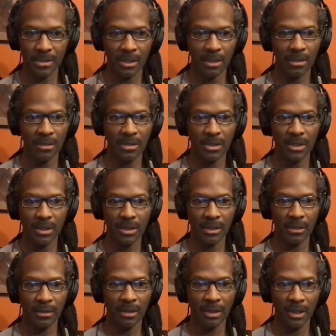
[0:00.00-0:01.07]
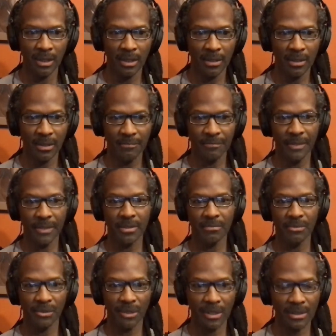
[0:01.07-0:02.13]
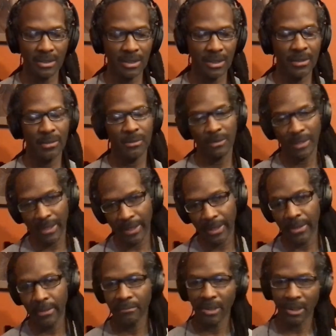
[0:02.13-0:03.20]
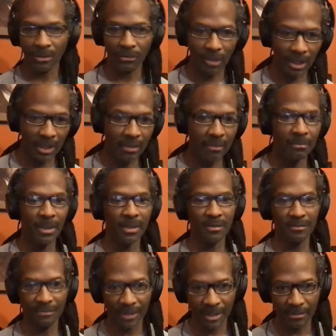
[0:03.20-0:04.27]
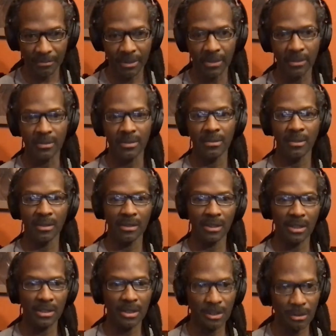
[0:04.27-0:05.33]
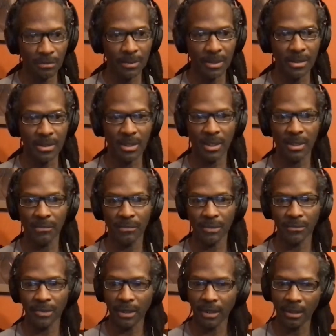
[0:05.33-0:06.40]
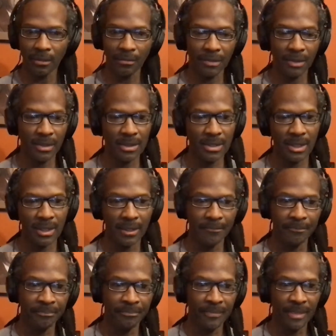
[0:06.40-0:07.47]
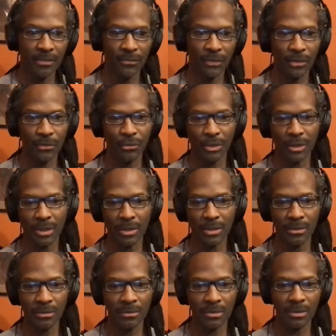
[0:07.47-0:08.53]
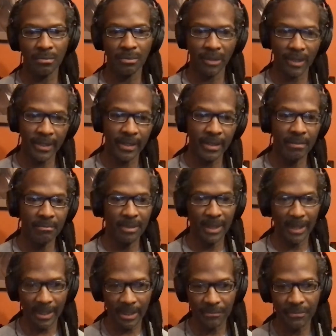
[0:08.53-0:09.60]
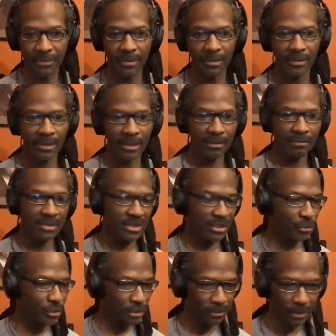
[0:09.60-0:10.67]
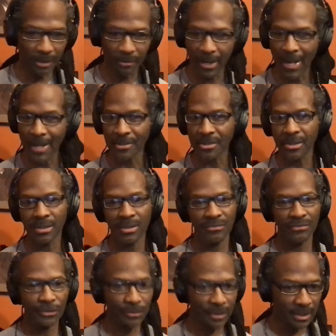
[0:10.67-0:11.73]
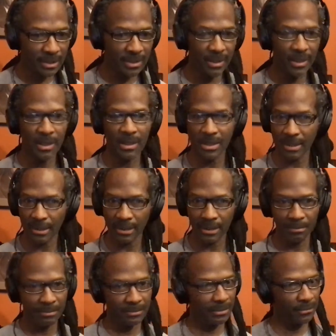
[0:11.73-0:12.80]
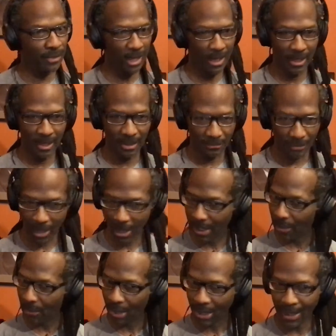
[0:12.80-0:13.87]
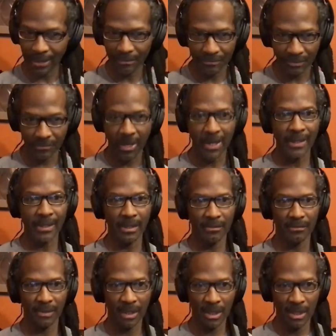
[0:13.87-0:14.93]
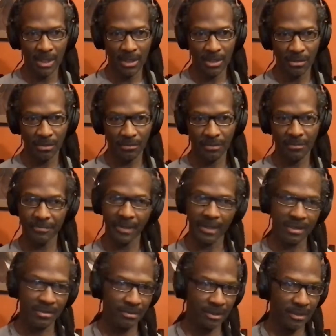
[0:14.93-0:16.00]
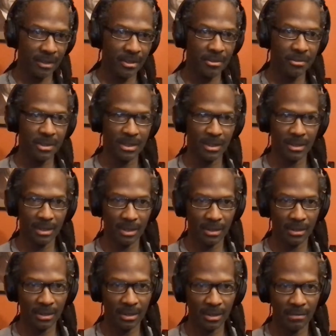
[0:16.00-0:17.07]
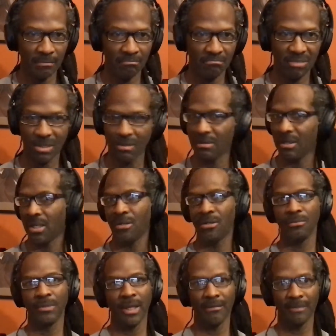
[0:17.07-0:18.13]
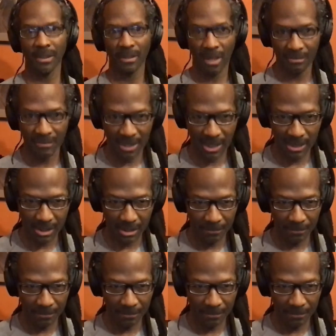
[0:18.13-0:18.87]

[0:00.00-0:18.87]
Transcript: on studying the effects of drugs like cocaine, marijuana, methamphetamine in humans. And we want to know things like, what do drugs do to the brain, behavior, social interactions, food intake, sleep, a wide variety of sort of effects we're interested in. And so I hope we have a good conversation.